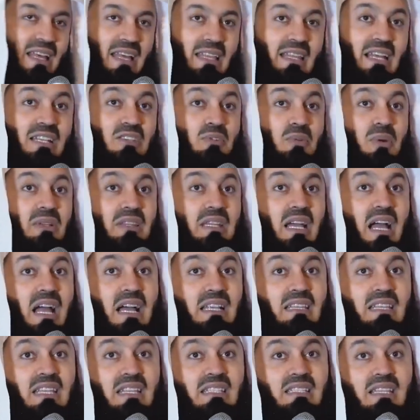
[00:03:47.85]
That's what the
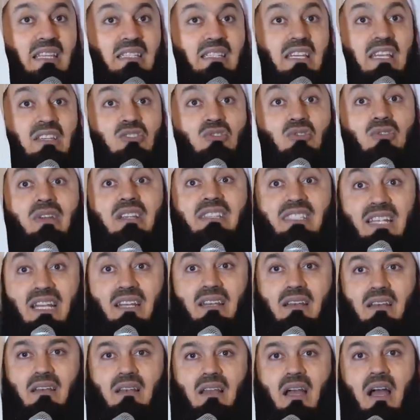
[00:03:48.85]
hadith says. It's
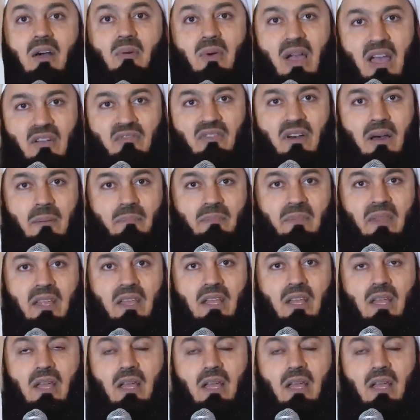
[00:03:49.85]
written. However,